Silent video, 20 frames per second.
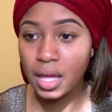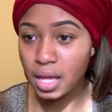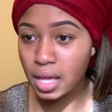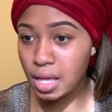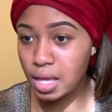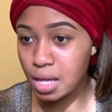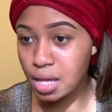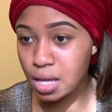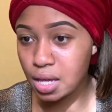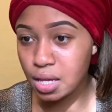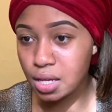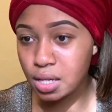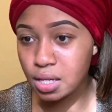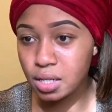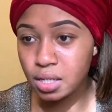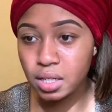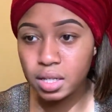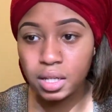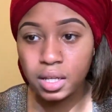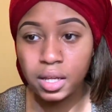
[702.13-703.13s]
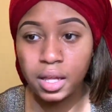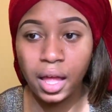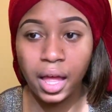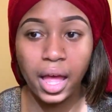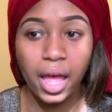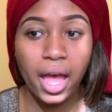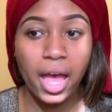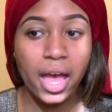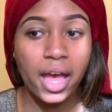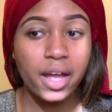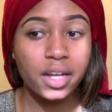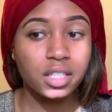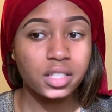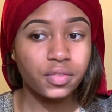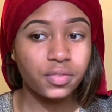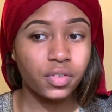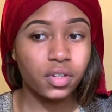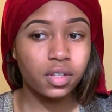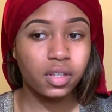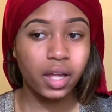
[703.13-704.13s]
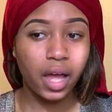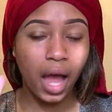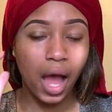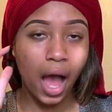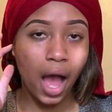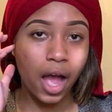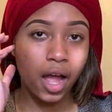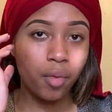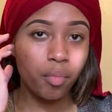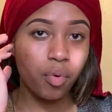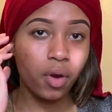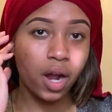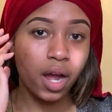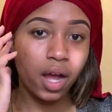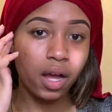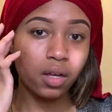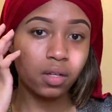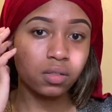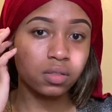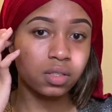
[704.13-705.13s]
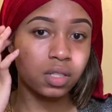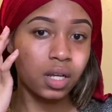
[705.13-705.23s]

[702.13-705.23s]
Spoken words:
And as for the eyebrows,